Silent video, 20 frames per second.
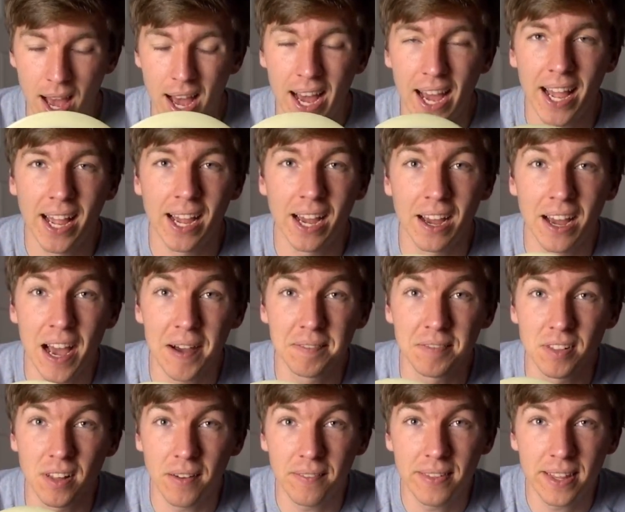I
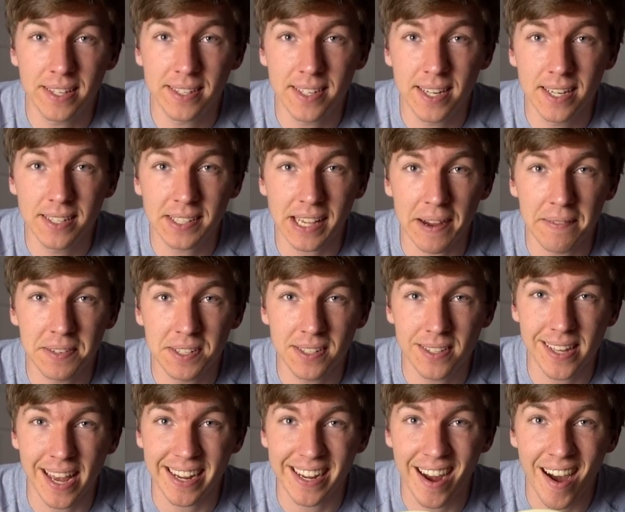have loved this disc ever
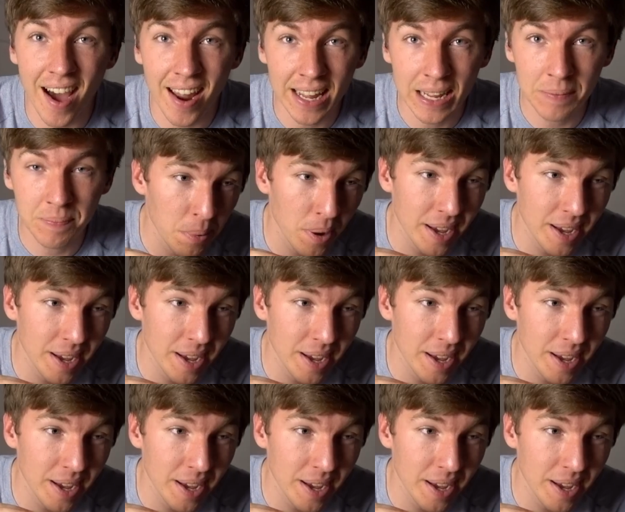since I got it,